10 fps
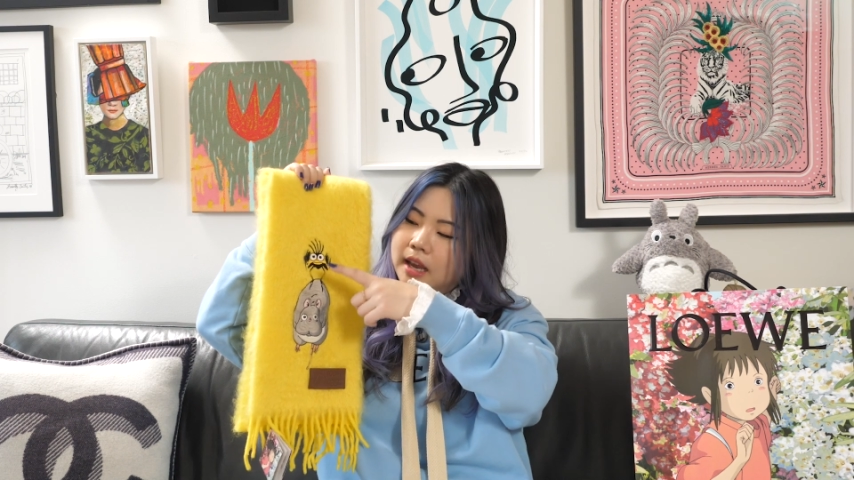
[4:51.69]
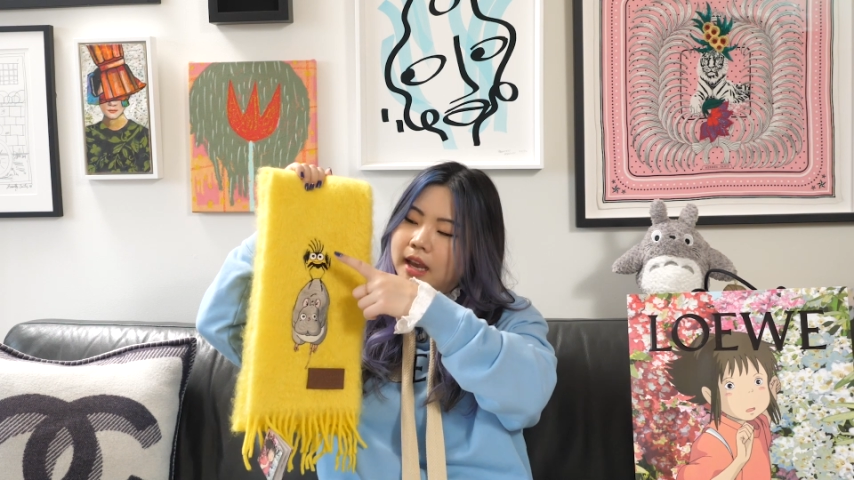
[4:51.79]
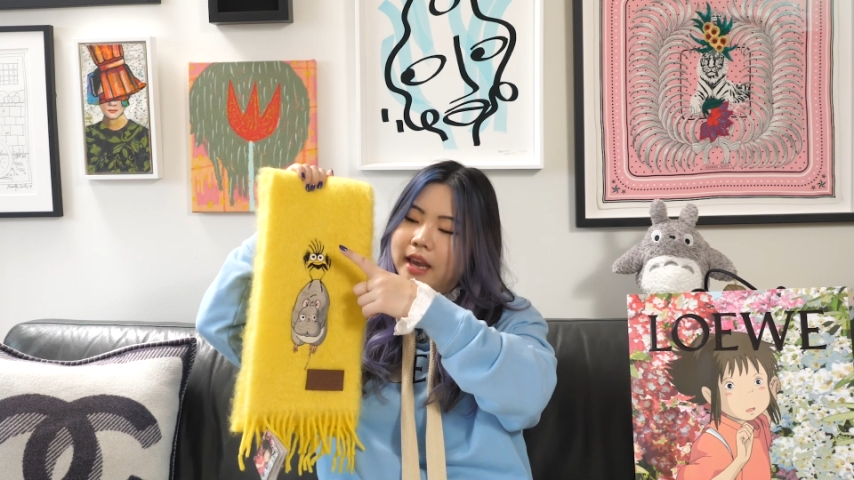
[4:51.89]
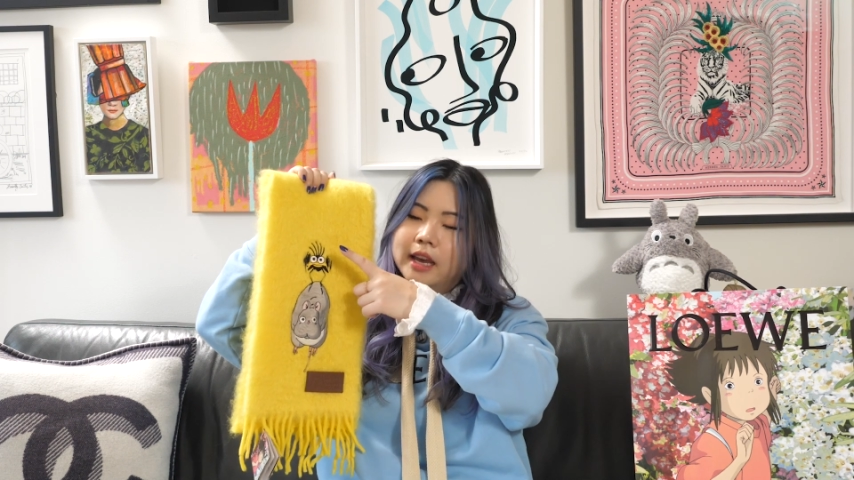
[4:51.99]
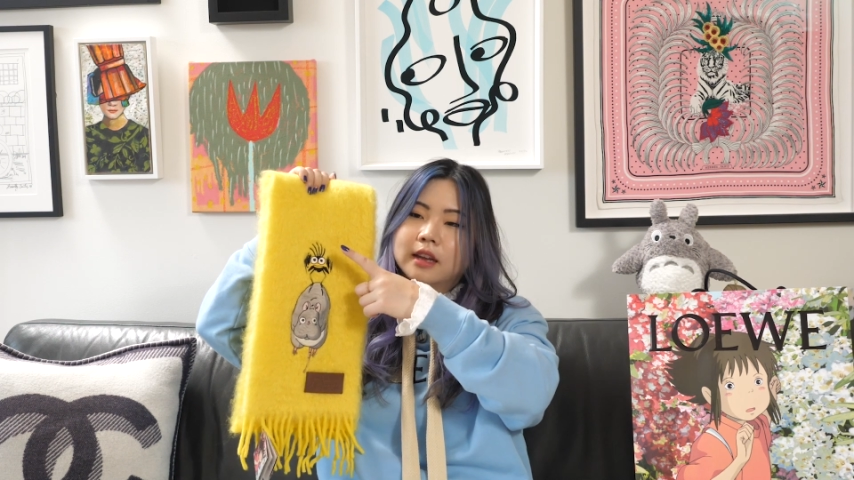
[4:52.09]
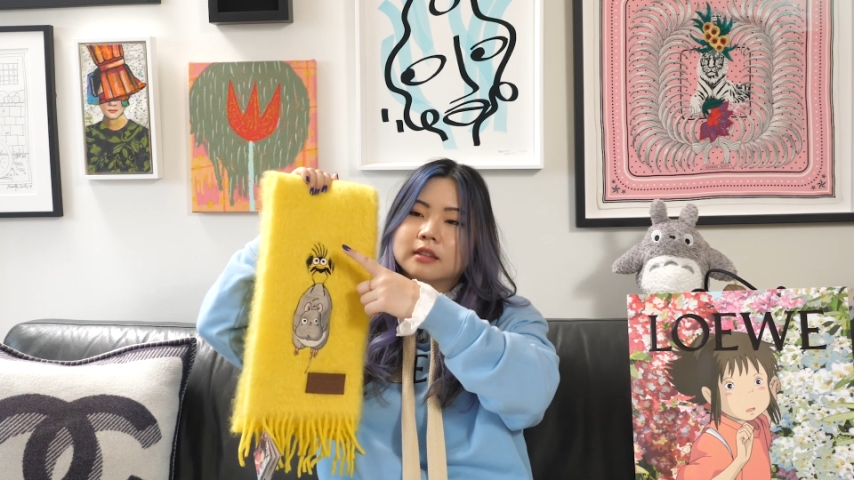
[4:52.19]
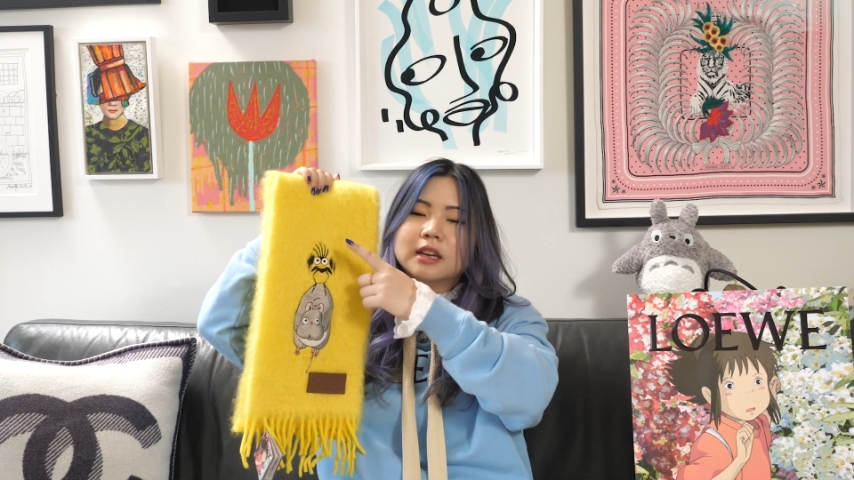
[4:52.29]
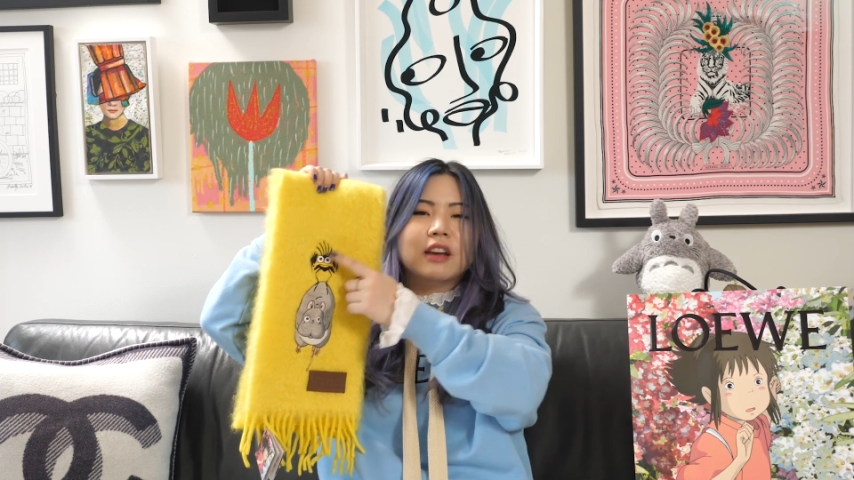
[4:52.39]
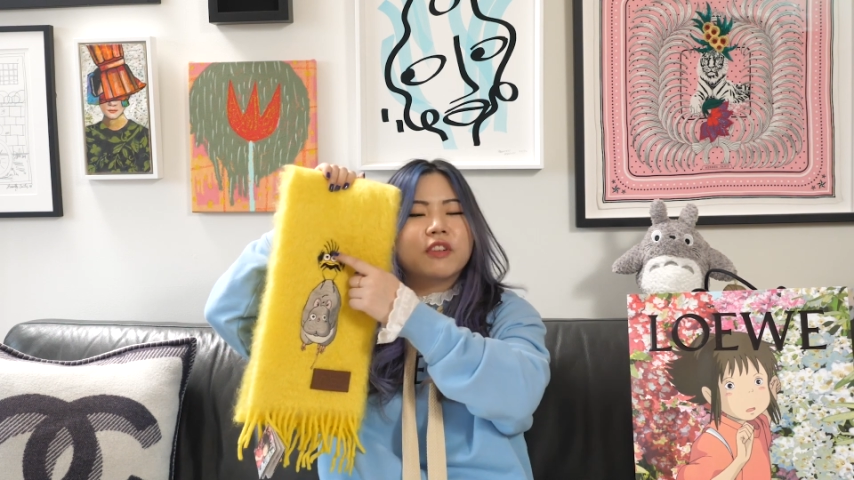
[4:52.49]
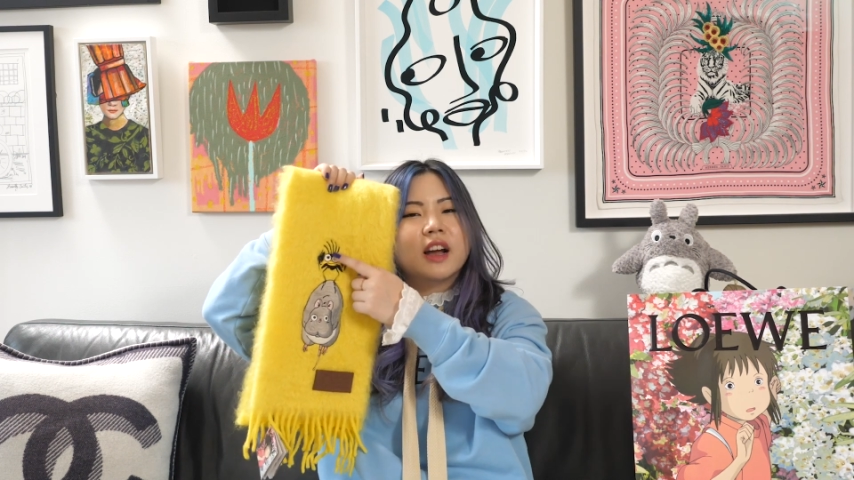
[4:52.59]
And
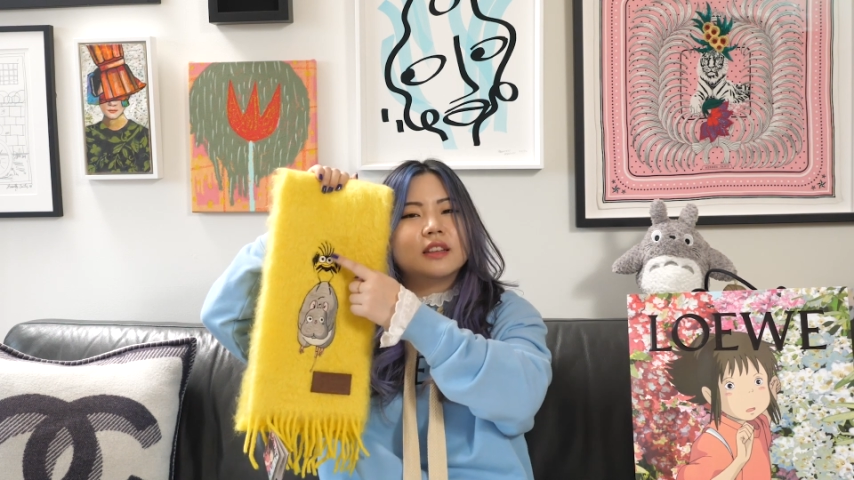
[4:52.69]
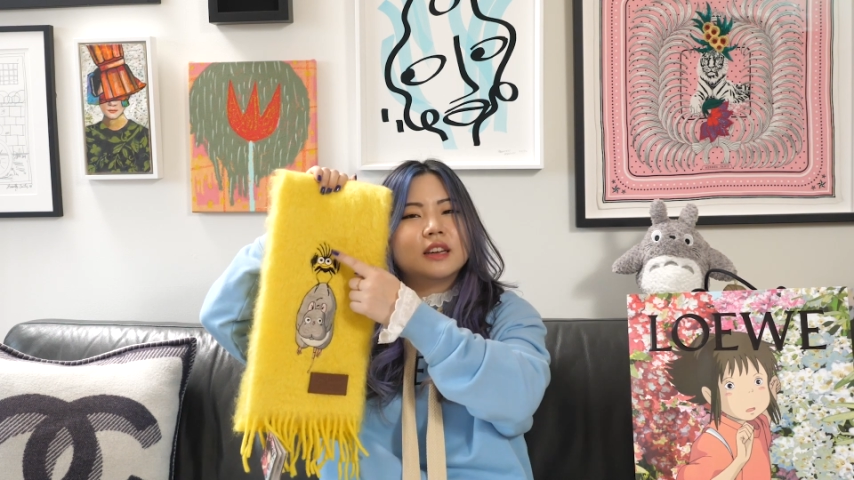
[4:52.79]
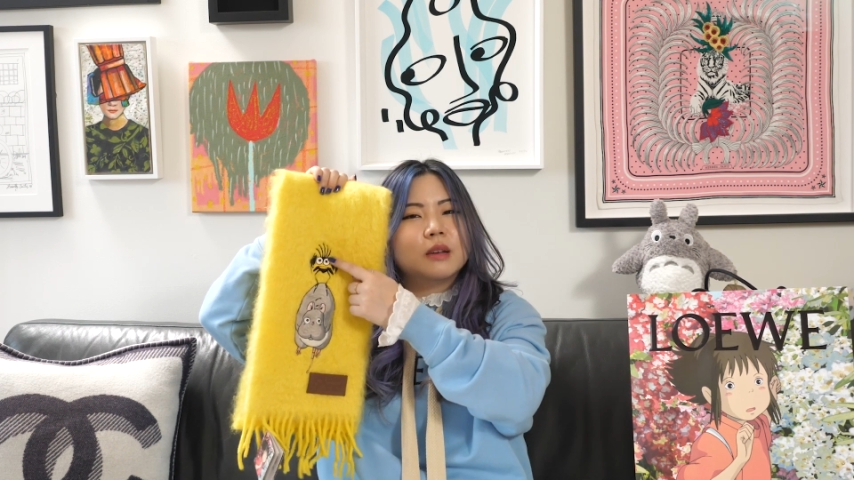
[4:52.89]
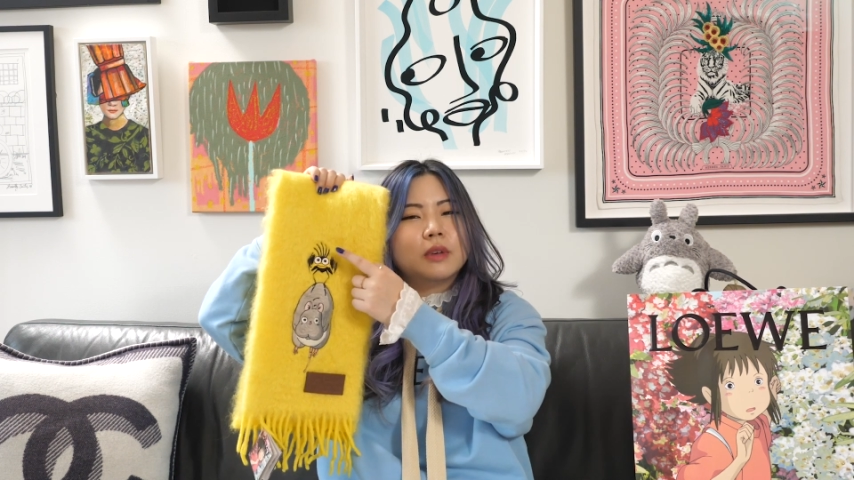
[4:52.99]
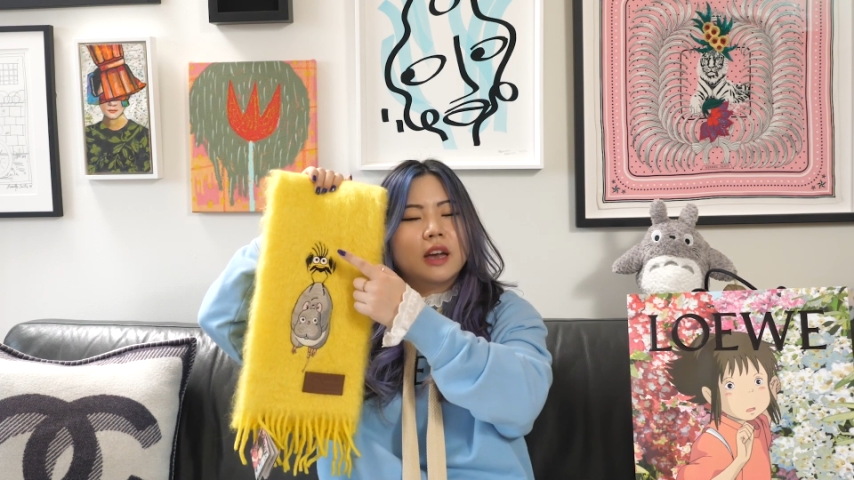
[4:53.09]
I forgot the name.